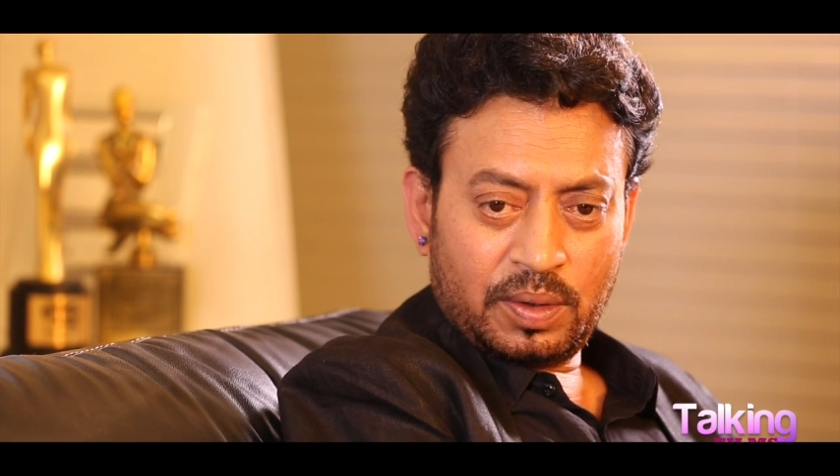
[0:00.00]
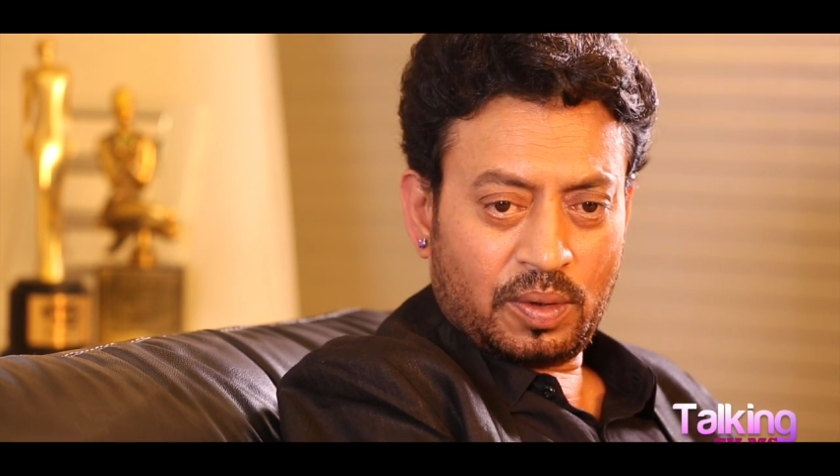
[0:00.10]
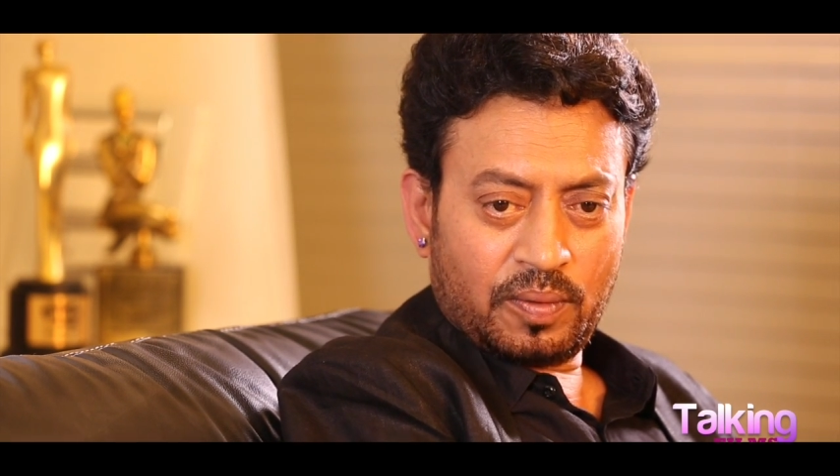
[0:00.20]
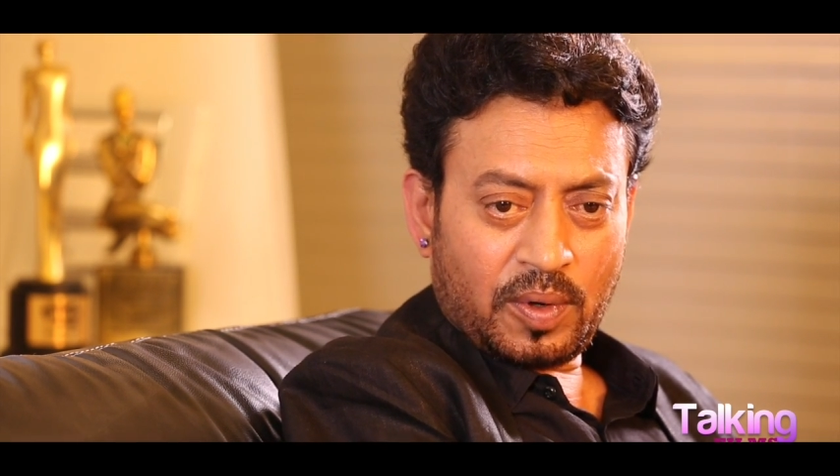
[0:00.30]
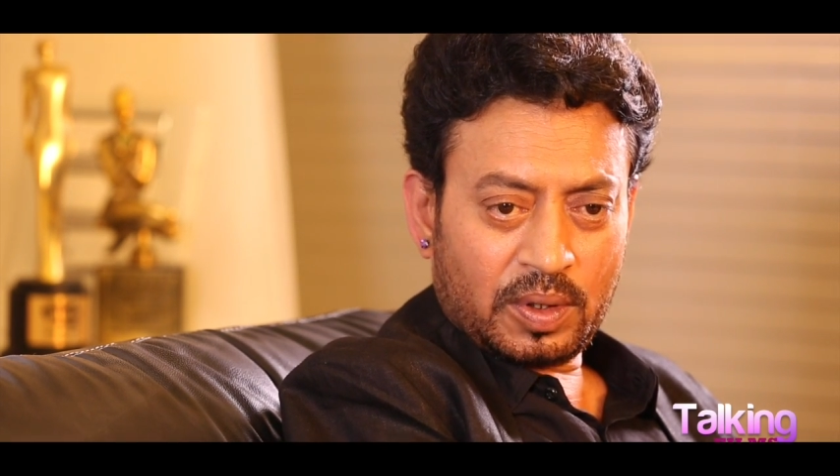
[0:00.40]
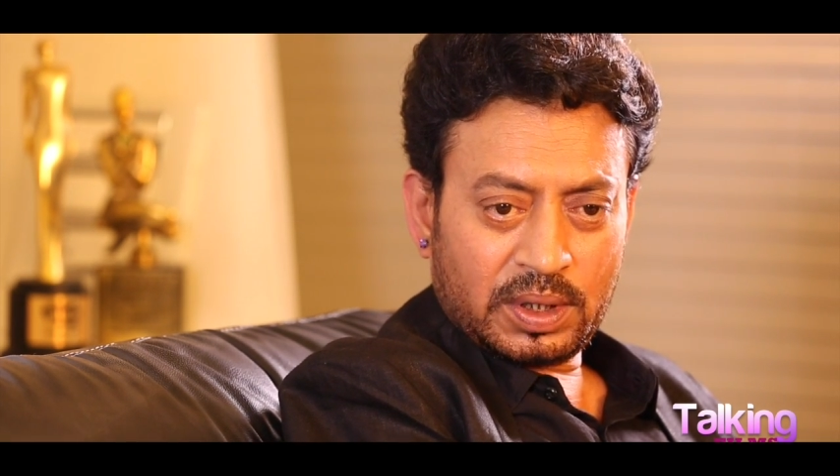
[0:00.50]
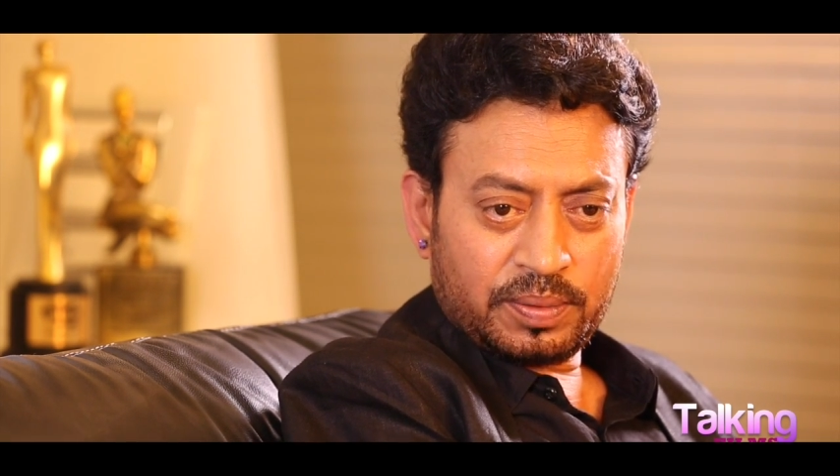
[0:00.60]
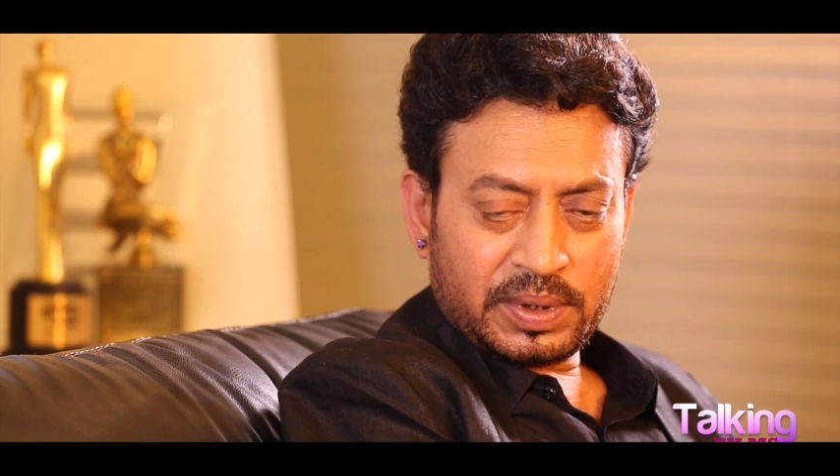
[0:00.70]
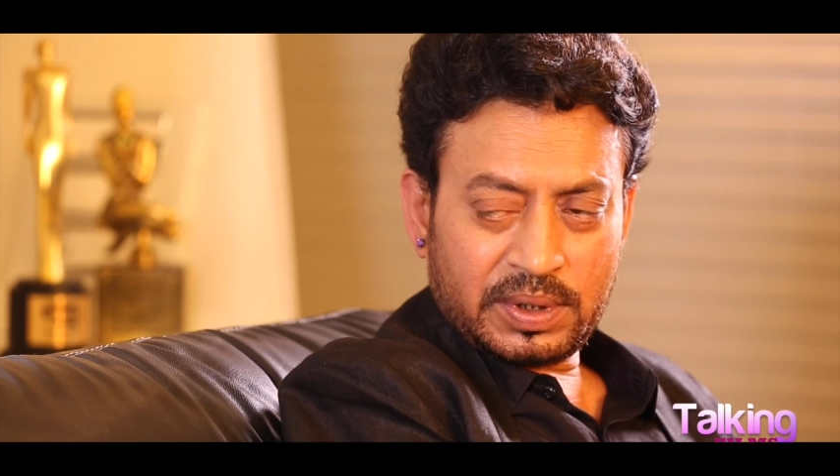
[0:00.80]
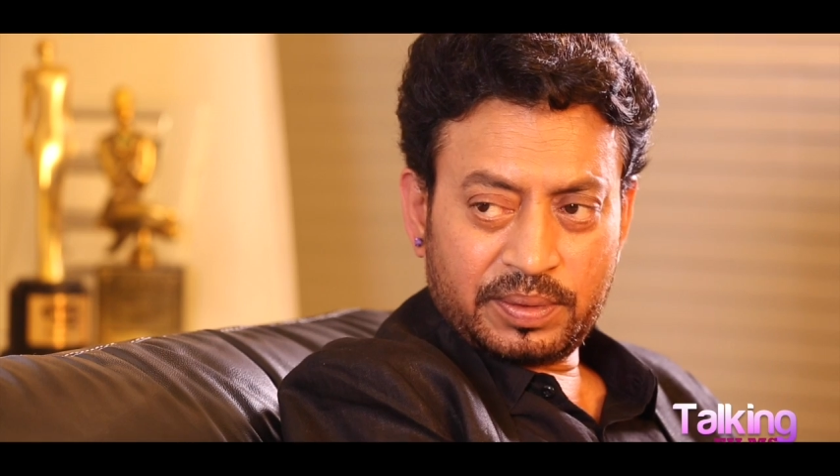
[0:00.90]
you don't want
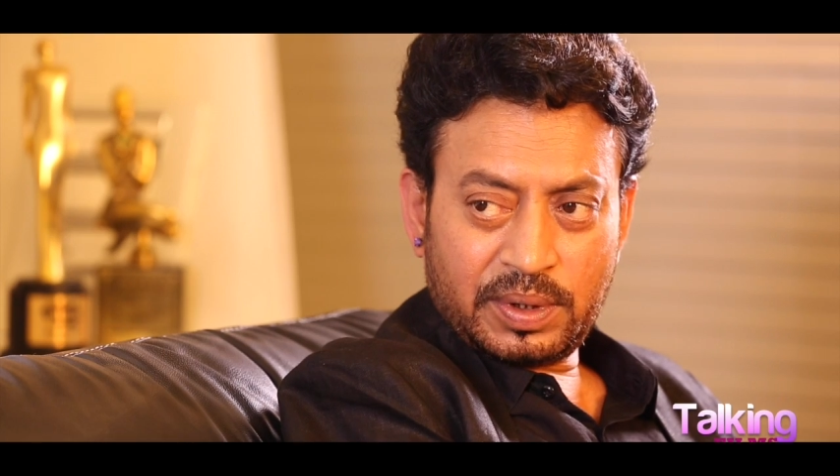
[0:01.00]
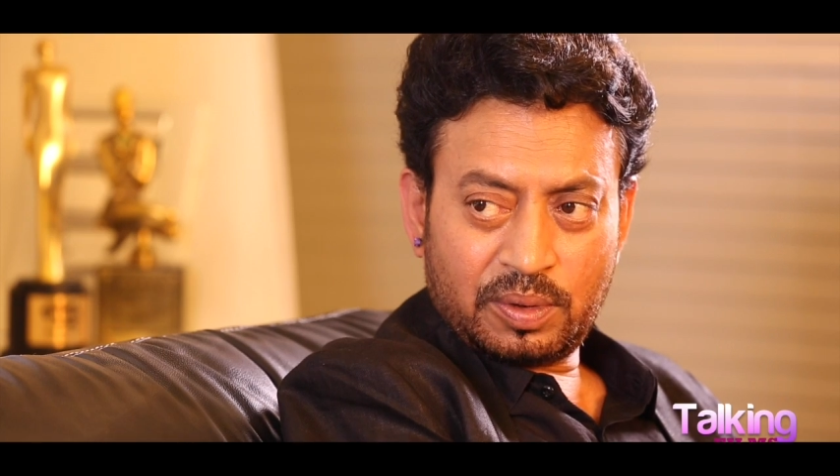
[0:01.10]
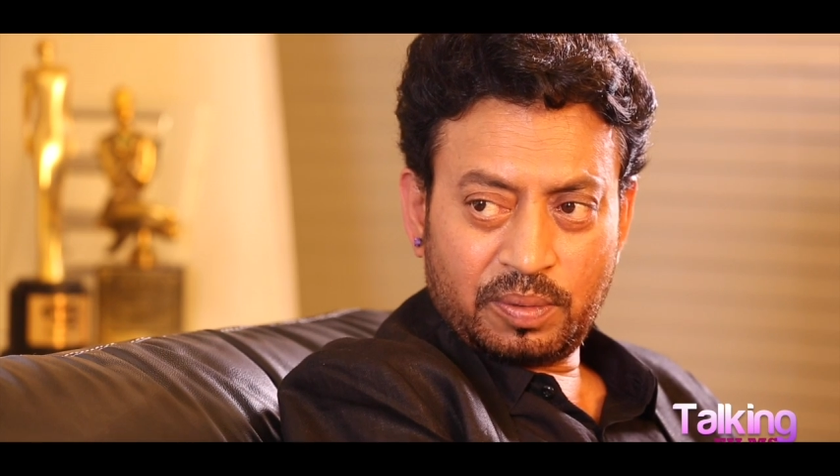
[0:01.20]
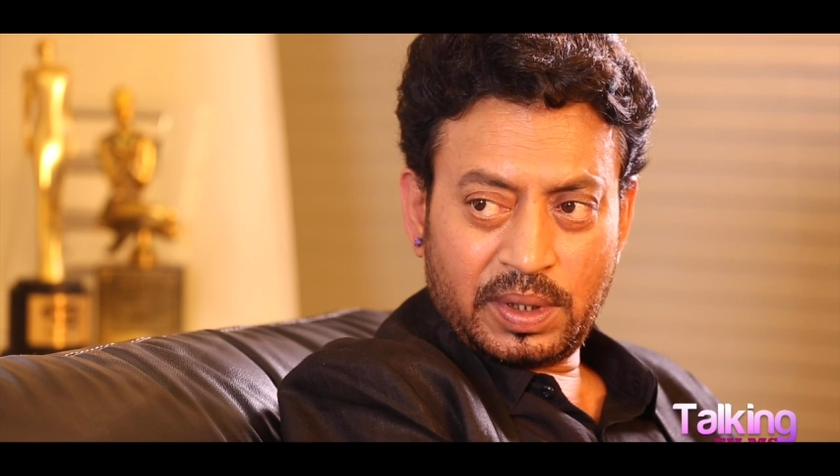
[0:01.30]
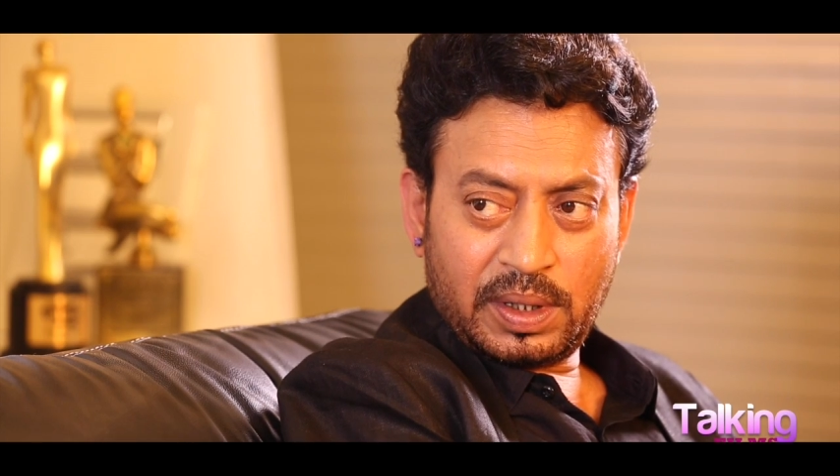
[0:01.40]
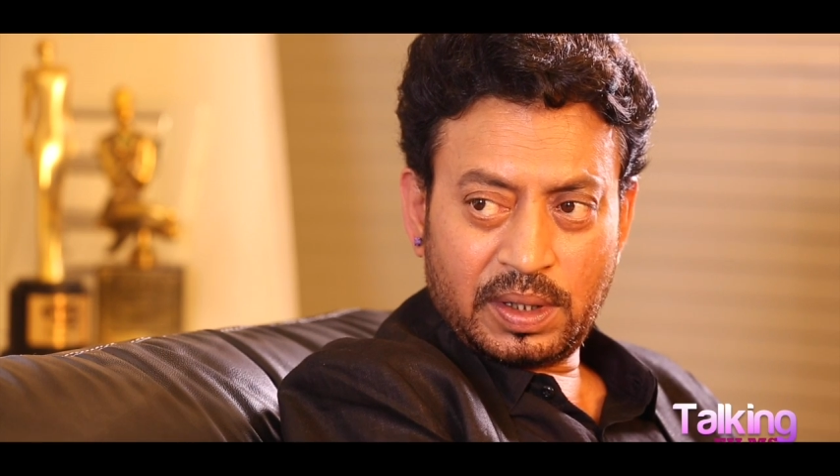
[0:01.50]
this perception to be